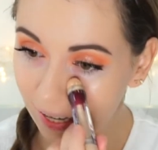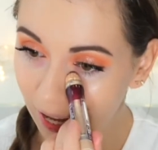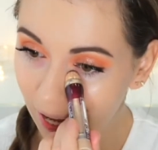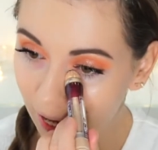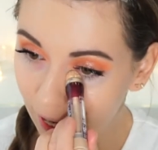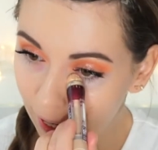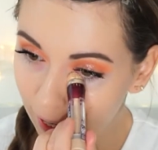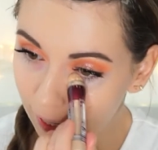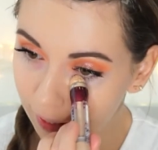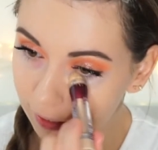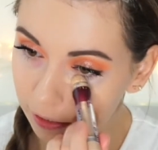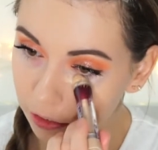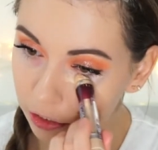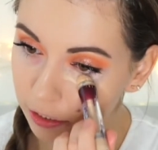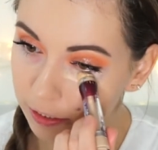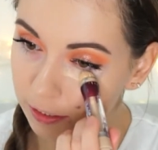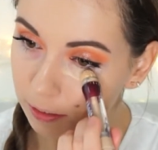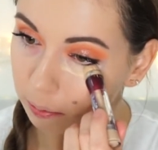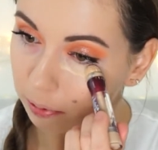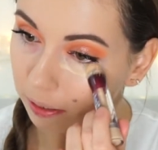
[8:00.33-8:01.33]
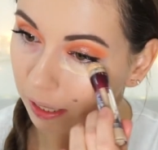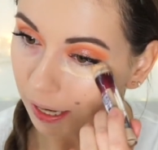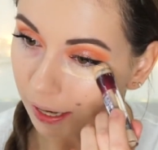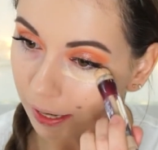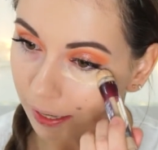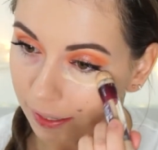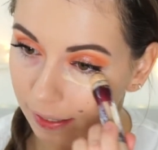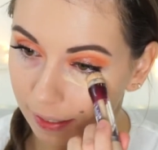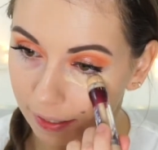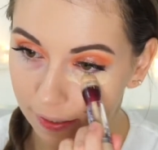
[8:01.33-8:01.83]
And I just
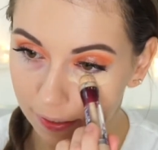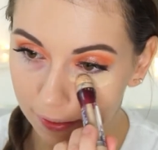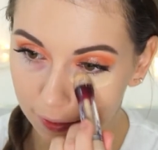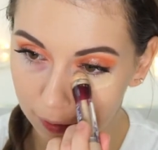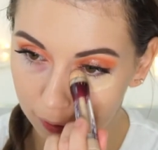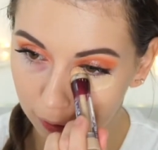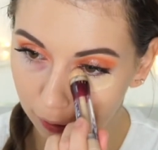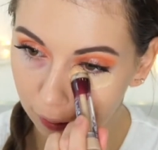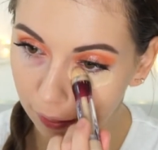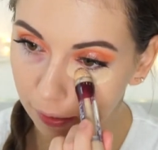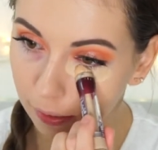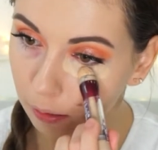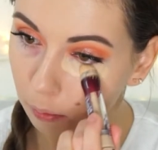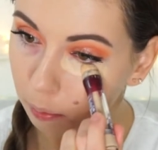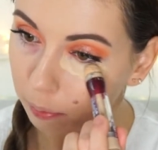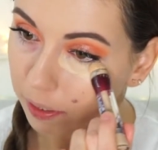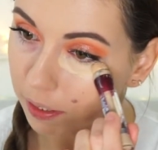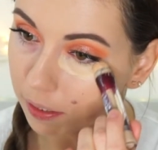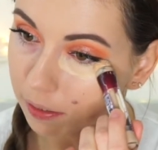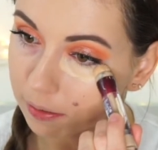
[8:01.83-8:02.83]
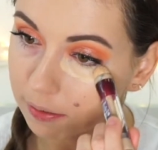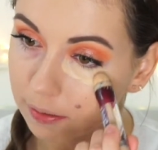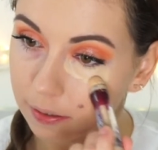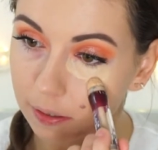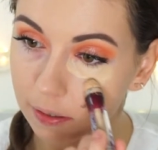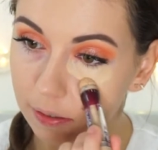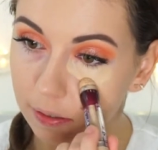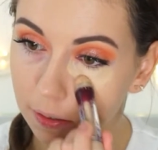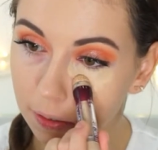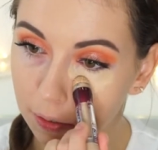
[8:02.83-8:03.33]
apply a little bit
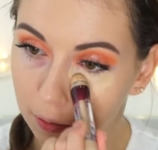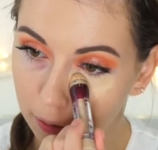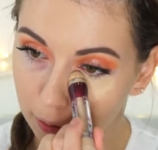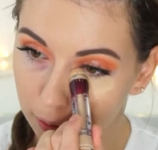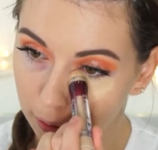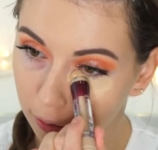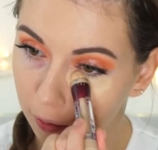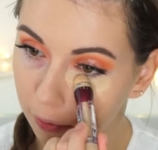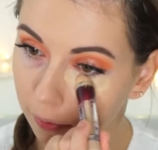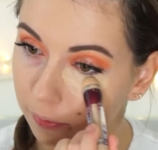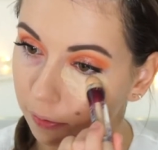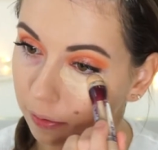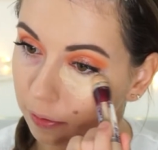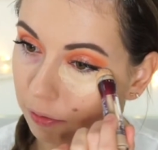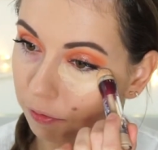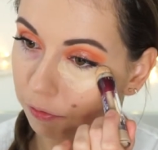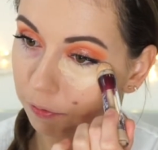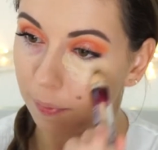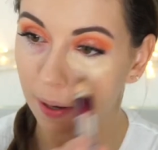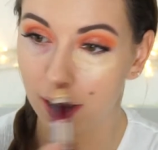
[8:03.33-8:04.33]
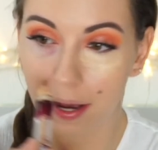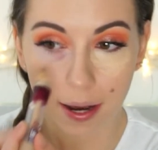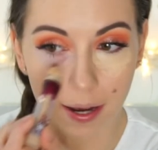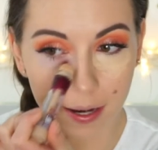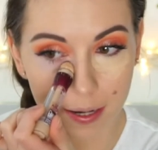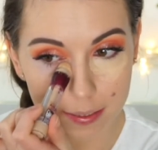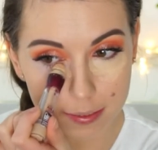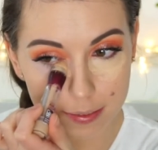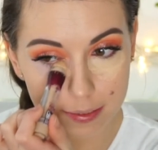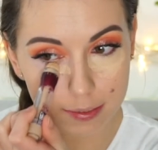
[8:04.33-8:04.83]
underneath my
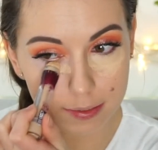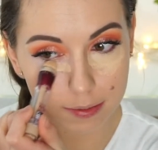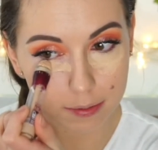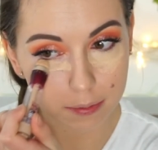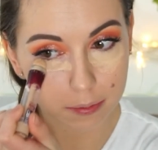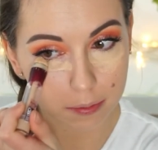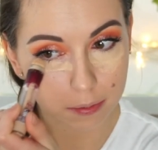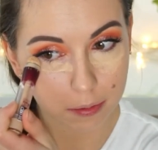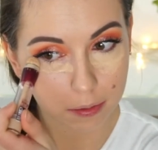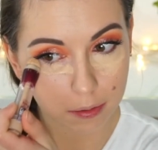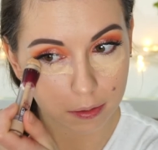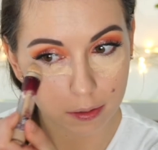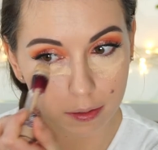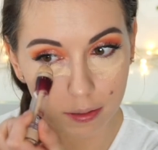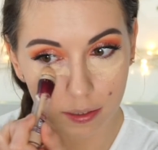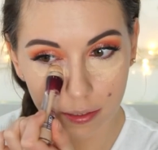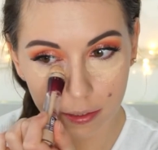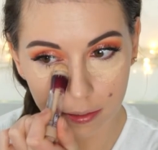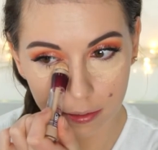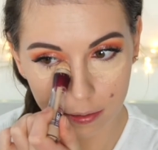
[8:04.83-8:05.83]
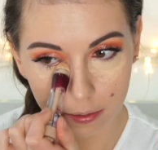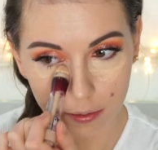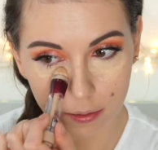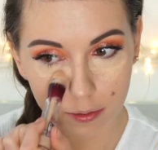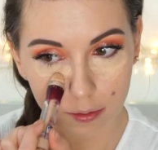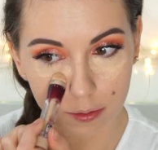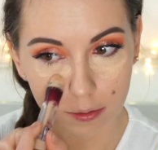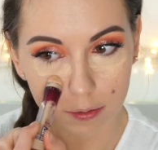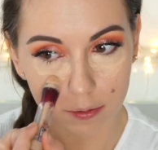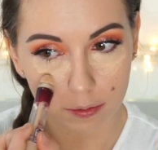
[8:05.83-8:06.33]
eyes,
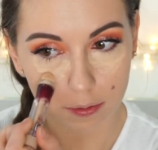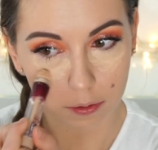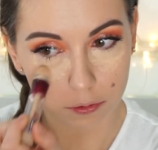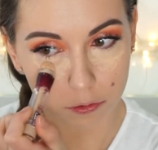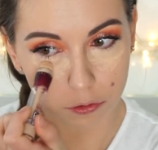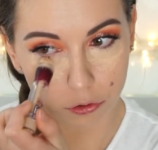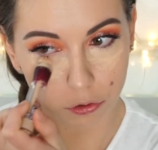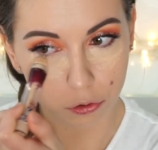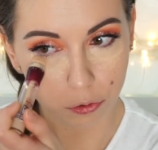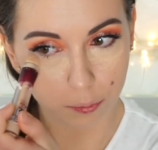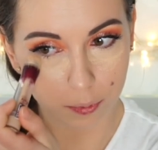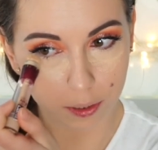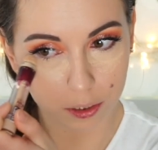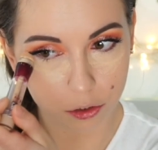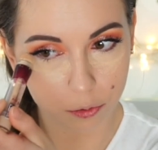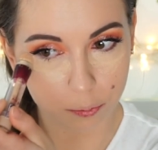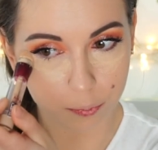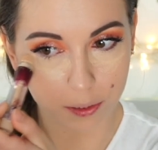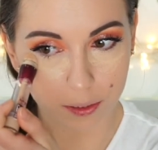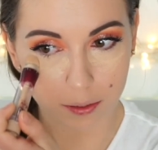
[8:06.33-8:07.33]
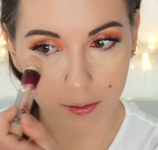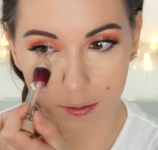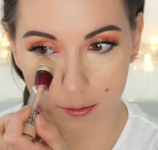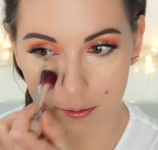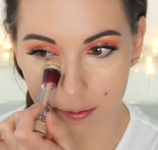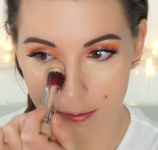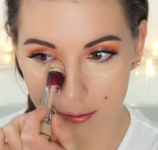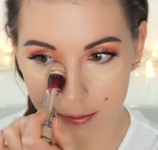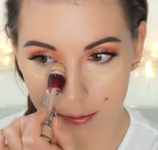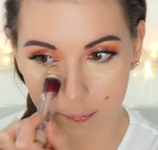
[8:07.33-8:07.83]
not too much
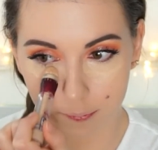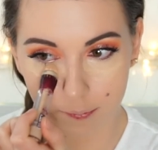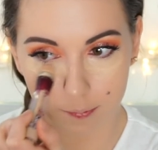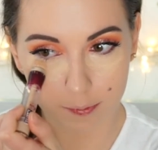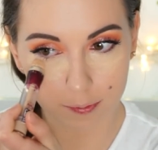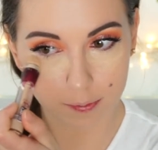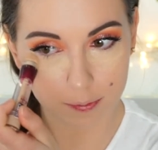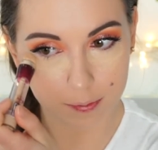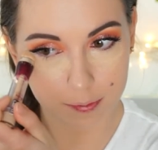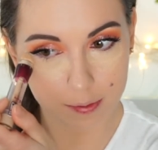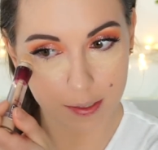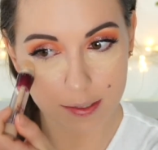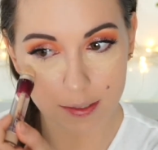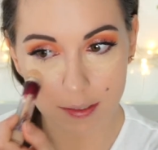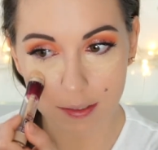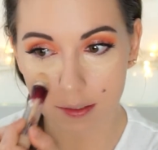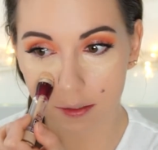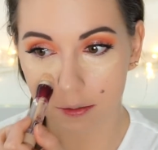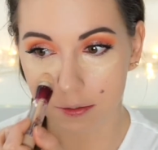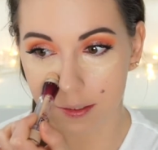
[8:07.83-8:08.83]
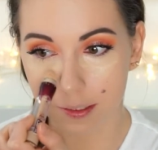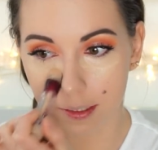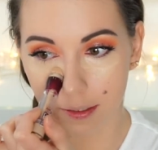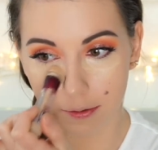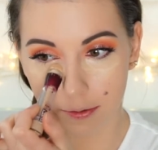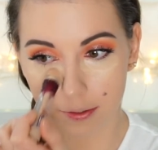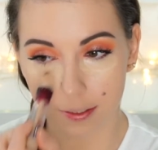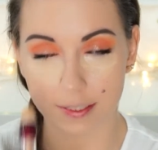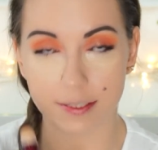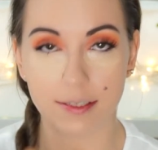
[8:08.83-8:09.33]
because this
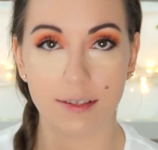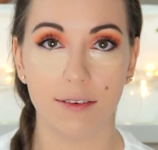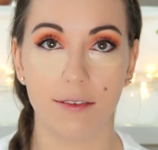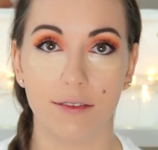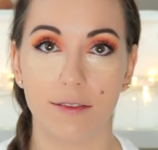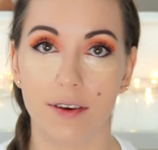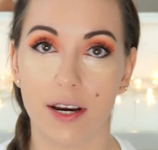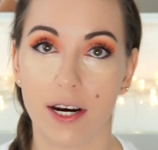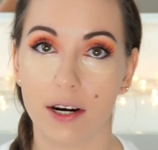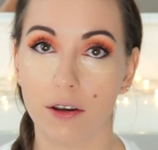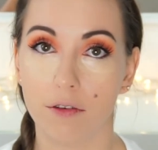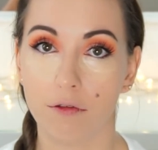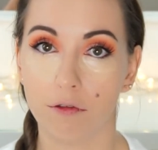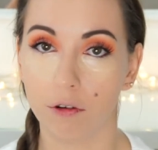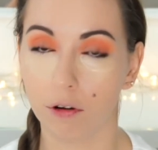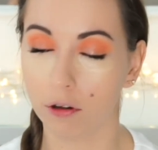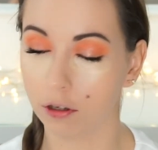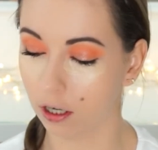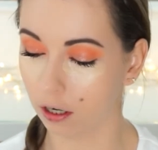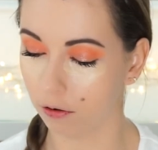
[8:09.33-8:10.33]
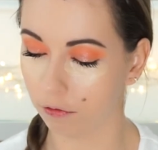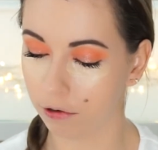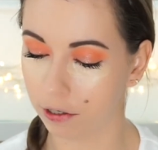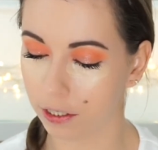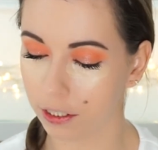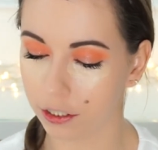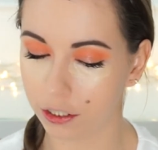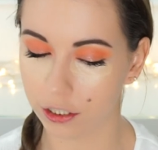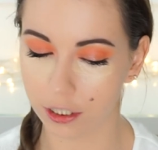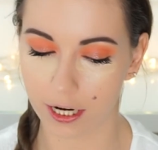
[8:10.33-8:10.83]
concealer is very full
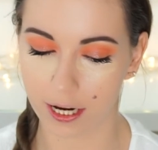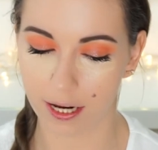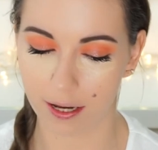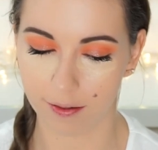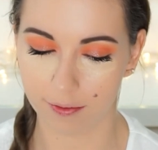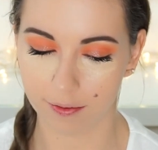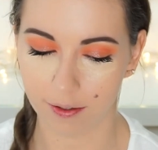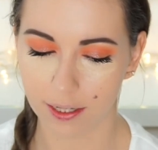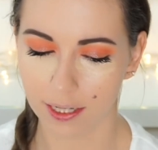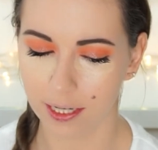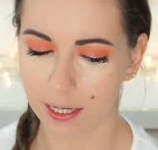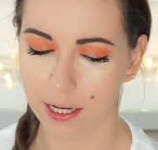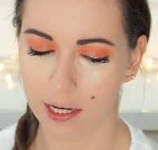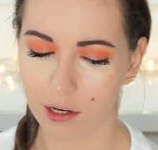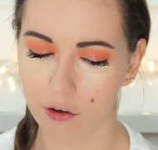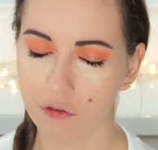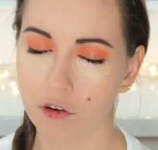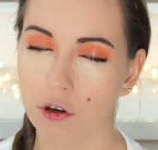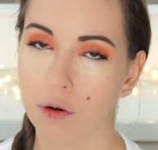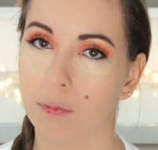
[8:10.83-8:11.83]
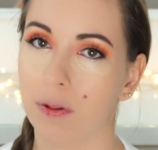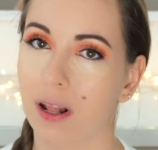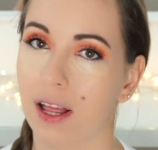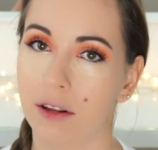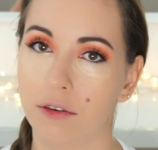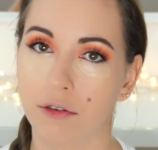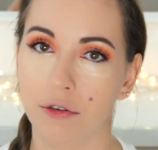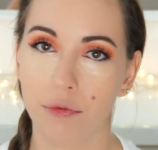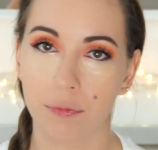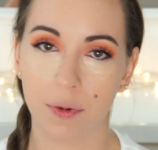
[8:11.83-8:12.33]
coverage, and if you apply
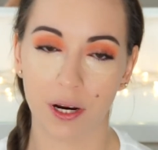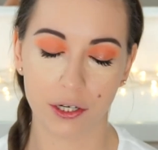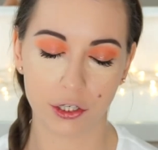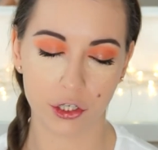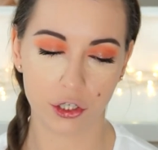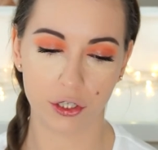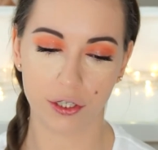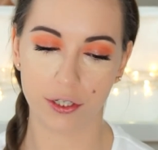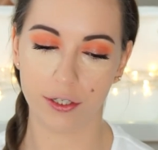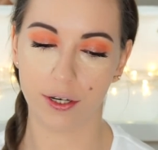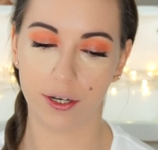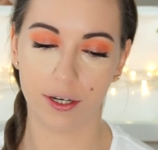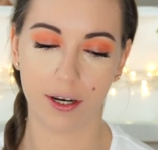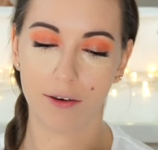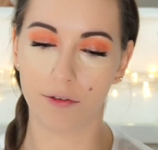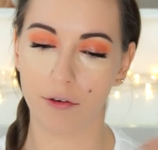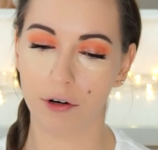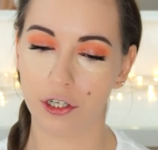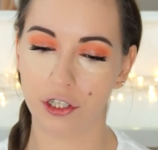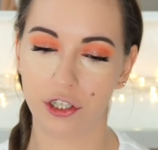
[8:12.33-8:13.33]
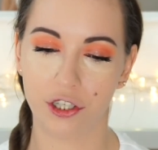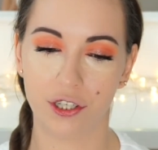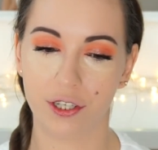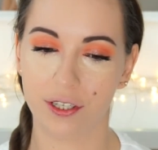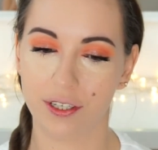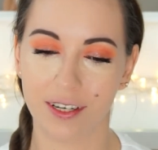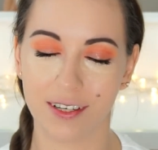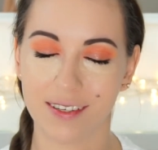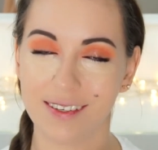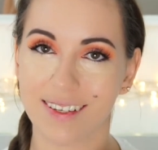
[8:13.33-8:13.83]
too much the coverage
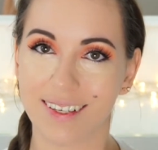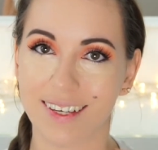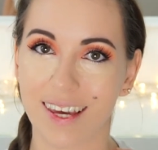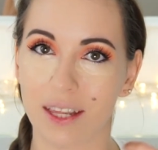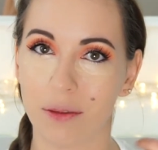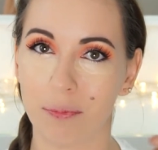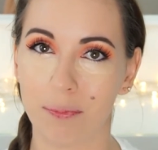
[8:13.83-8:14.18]
doesn't get